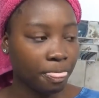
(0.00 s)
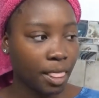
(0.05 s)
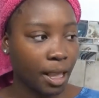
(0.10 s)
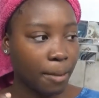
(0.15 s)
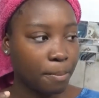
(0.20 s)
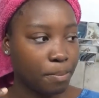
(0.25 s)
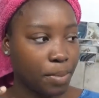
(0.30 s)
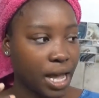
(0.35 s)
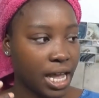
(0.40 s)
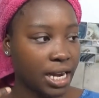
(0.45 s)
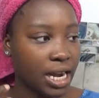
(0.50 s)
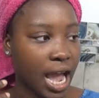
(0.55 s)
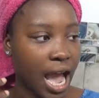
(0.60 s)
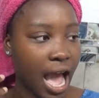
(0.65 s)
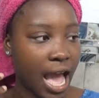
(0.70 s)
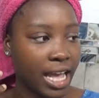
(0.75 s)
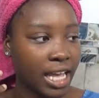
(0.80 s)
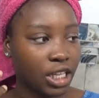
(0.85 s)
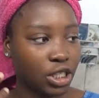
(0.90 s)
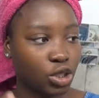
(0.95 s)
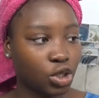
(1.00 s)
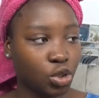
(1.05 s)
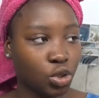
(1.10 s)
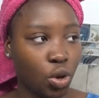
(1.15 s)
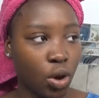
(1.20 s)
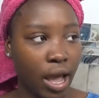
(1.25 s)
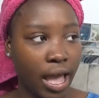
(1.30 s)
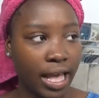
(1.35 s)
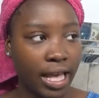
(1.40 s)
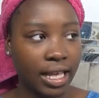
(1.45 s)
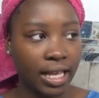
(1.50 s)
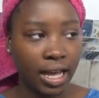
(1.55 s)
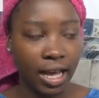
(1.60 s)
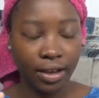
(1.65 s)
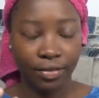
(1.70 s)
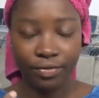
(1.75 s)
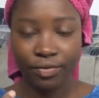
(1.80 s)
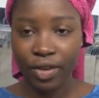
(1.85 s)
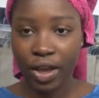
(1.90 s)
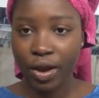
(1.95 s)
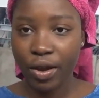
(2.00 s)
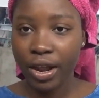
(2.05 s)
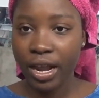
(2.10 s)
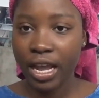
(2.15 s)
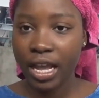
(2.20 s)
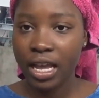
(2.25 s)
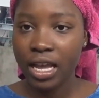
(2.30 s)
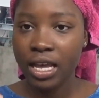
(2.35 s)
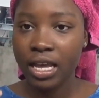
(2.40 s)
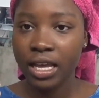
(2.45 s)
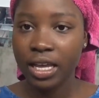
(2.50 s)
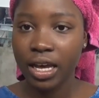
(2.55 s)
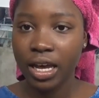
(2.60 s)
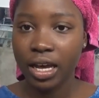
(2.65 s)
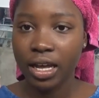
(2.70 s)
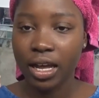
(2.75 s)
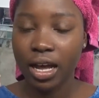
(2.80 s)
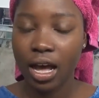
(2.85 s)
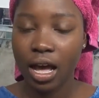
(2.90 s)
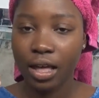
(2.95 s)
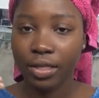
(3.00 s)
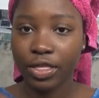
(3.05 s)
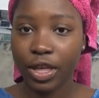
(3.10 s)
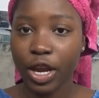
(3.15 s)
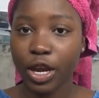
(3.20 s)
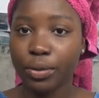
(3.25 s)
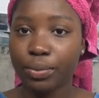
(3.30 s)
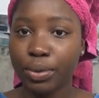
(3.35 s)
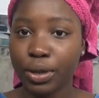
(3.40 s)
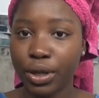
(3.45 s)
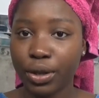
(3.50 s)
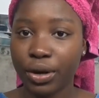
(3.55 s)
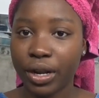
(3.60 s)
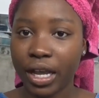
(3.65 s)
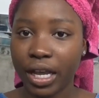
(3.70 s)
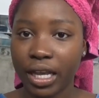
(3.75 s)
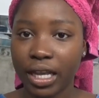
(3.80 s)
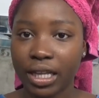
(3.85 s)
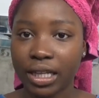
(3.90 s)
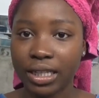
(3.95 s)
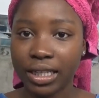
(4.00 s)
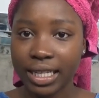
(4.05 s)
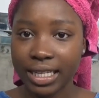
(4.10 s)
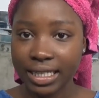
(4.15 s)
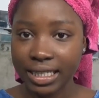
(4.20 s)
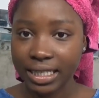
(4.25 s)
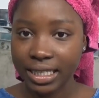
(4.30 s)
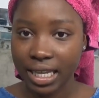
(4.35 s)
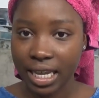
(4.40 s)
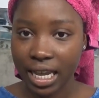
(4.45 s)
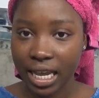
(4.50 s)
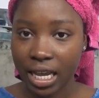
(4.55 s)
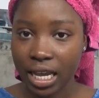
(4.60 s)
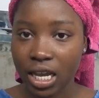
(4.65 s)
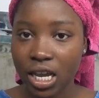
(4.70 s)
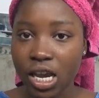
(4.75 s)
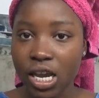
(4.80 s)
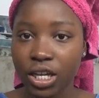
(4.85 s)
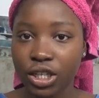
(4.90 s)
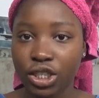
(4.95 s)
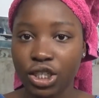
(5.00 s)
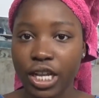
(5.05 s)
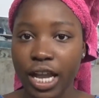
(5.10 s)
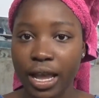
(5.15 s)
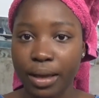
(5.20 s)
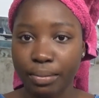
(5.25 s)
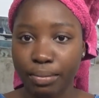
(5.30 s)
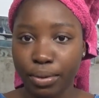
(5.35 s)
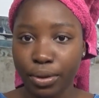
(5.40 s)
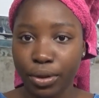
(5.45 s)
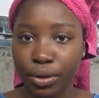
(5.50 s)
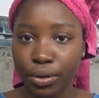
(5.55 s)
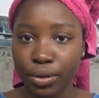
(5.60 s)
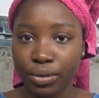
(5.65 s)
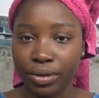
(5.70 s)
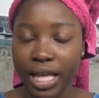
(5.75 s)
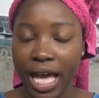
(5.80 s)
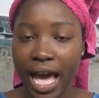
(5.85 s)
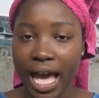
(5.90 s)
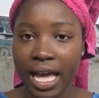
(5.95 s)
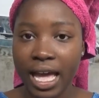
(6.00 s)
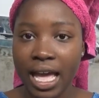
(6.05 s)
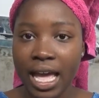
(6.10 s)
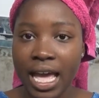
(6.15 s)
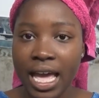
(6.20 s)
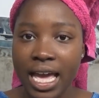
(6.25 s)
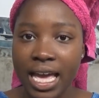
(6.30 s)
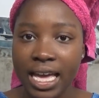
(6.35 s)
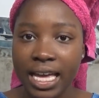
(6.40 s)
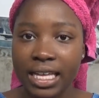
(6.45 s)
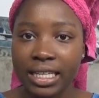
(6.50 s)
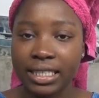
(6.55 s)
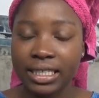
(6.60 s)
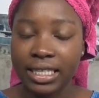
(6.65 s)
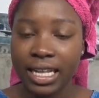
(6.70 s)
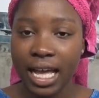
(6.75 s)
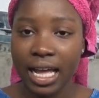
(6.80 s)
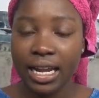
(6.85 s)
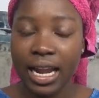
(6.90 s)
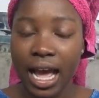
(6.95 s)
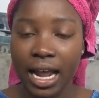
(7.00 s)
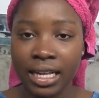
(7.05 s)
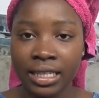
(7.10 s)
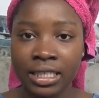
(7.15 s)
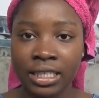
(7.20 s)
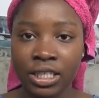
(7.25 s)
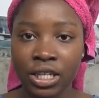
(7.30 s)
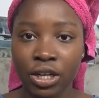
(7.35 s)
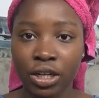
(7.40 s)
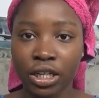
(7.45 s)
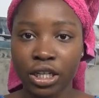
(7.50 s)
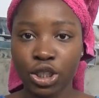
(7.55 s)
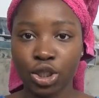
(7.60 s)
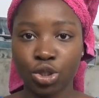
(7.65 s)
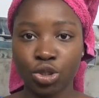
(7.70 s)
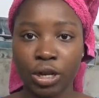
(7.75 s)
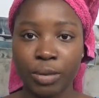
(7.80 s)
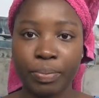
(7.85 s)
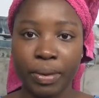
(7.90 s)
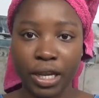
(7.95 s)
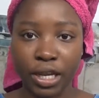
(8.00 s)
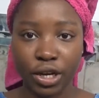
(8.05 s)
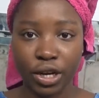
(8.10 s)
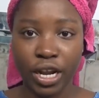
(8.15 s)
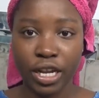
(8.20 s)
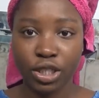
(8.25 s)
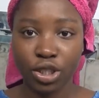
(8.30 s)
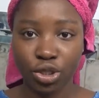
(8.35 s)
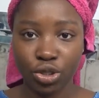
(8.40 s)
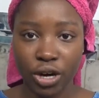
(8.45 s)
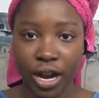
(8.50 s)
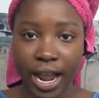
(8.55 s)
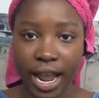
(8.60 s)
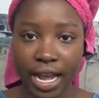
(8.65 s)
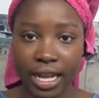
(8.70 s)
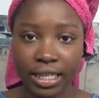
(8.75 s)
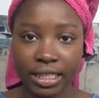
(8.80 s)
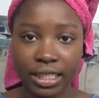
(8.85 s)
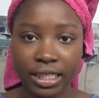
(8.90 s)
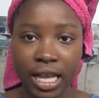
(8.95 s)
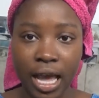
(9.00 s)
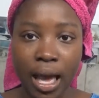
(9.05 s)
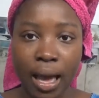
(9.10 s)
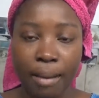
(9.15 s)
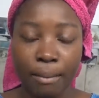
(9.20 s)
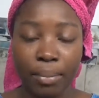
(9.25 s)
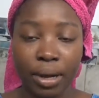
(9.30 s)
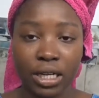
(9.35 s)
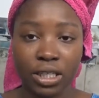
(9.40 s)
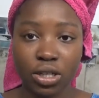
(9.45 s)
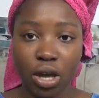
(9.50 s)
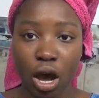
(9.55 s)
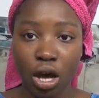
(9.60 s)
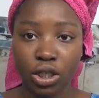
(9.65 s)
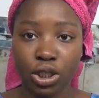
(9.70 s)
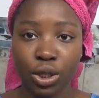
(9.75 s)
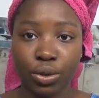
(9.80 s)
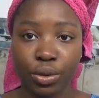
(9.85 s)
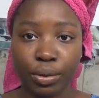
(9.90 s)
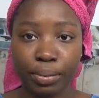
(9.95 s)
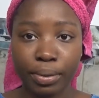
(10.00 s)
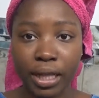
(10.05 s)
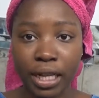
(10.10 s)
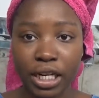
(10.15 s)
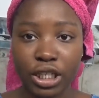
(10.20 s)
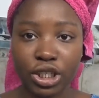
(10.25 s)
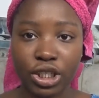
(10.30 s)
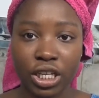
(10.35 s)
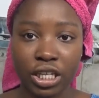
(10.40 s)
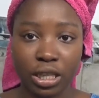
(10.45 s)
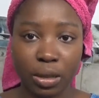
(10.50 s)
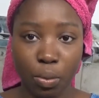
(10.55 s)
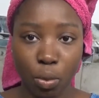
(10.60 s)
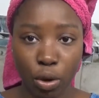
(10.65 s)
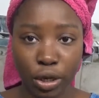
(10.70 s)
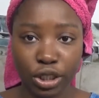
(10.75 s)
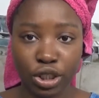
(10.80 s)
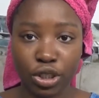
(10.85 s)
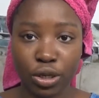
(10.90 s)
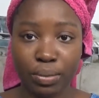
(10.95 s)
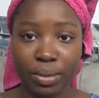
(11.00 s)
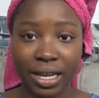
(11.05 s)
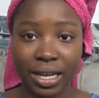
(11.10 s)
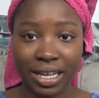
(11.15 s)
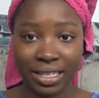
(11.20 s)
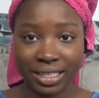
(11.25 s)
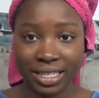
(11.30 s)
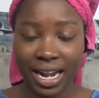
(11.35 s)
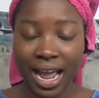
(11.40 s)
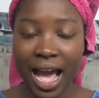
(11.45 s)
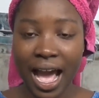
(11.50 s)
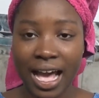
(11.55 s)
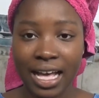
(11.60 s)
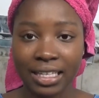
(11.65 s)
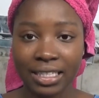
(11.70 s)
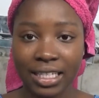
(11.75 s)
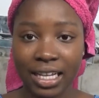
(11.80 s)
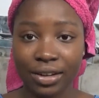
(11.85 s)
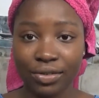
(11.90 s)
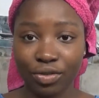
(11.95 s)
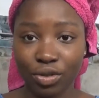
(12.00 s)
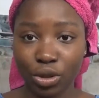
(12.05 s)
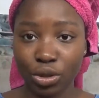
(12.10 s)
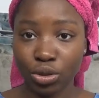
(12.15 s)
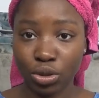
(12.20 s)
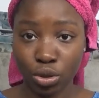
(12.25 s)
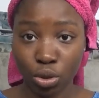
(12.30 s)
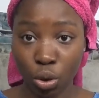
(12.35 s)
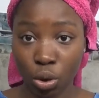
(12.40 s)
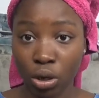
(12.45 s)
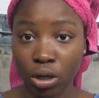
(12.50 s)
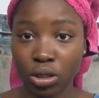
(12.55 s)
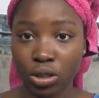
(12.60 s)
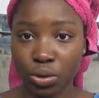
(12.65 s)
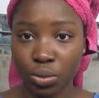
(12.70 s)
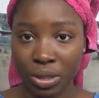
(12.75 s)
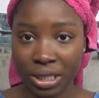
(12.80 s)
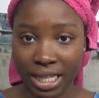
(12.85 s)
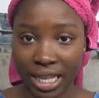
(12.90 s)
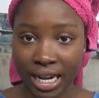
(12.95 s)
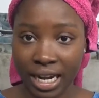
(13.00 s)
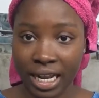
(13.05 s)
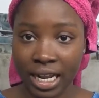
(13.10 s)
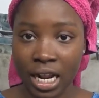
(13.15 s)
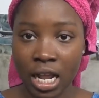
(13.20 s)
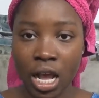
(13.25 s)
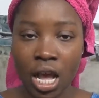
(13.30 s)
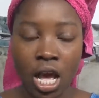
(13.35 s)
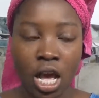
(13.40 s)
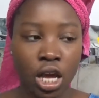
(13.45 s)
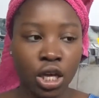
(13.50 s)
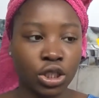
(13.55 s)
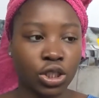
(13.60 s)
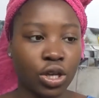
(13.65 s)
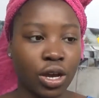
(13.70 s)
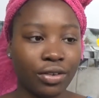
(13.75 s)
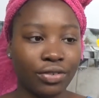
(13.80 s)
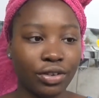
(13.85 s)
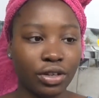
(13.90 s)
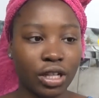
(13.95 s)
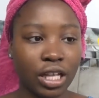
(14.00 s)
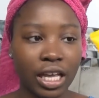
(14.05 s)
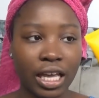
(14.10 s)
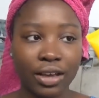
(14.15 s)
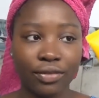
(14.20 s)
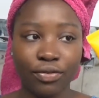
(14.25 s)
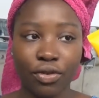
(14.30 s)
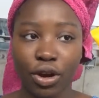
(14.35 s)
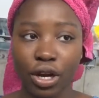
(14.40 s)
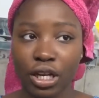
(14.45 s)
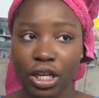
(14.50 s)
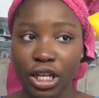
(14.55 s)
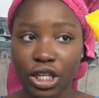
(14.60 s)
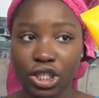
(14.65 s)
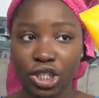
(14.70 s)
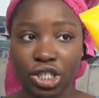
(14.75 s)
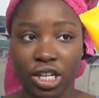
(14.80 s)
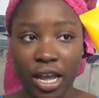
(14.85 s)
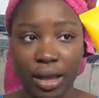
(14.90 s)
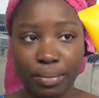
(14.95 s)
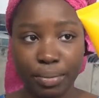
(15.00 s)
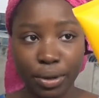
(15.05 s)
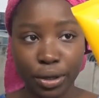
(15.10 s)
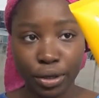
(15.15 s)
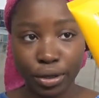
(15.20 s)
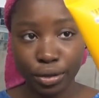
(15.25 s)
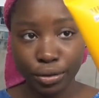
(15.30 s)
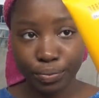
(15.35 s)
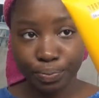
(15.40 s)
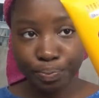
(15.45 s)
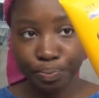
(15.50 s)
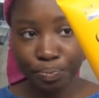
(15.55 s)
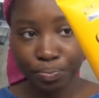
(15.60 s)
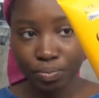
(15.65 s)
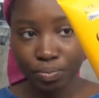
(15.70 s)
But I enjoy a very therapeutic cleansing shampoo that is not necessarily stripping your strands, but it's also replenishing the moisture because it has infused oils within it. So if you're looking for a good shampoo